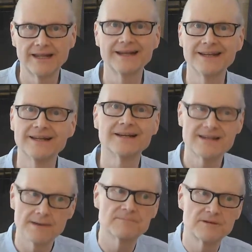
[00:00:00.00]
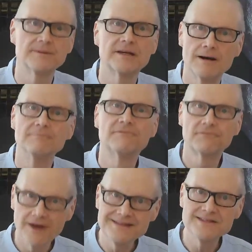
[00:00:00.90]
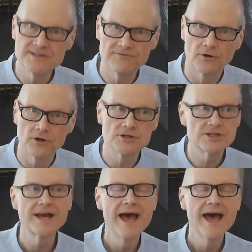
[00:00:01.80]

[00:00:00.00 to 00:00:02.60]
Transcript: in an attempt to become friends first?